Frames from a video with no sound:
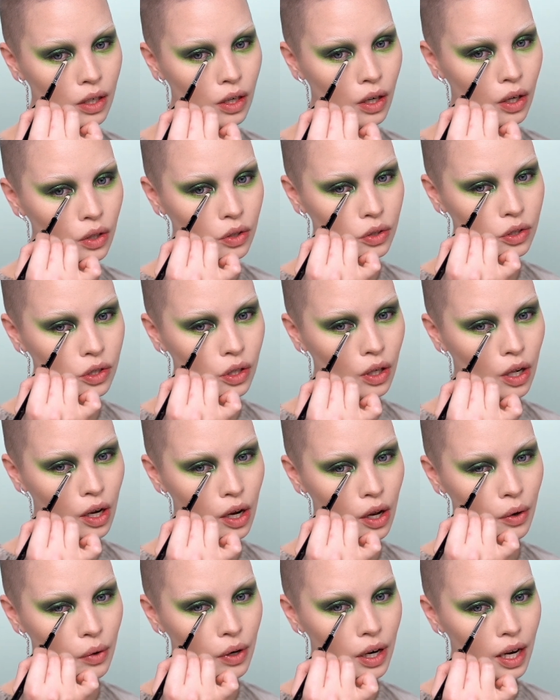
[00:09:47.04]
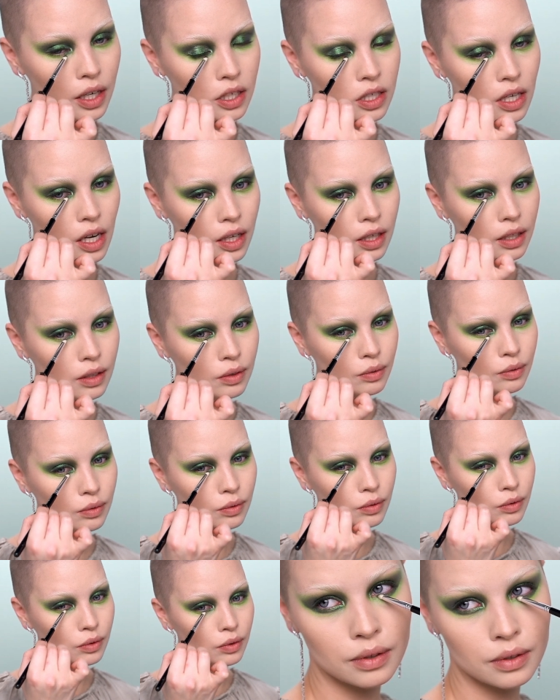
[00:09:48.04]
onto the lower lash line.
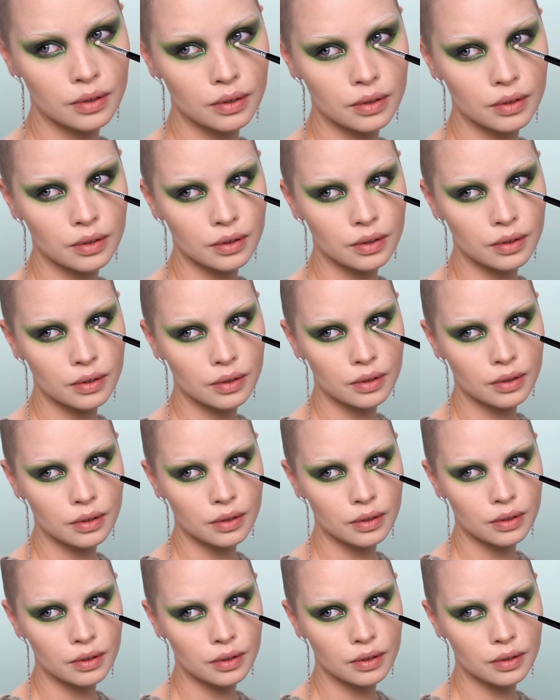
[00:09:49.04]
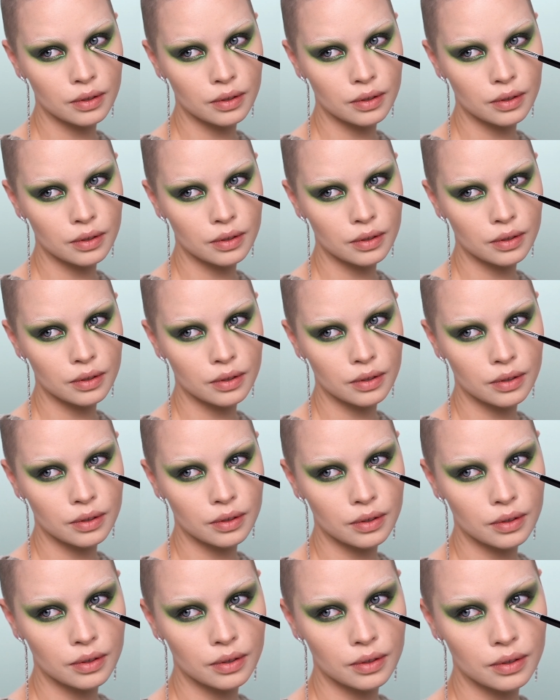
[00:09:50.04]
So it is time to
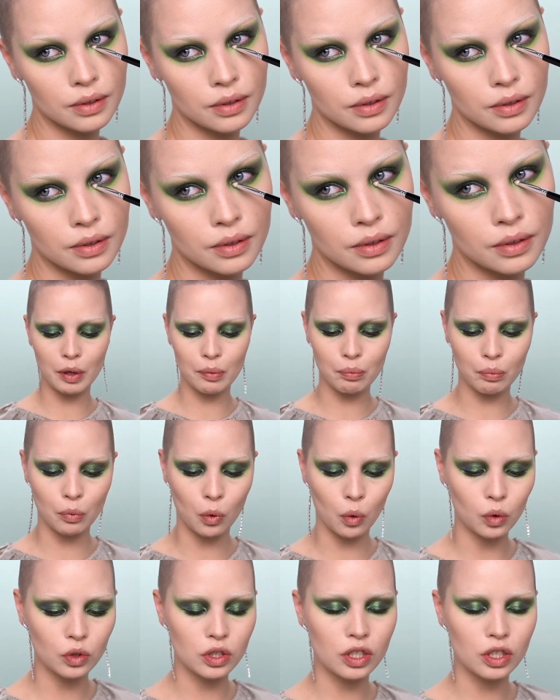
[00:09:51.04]
shape a little bit more.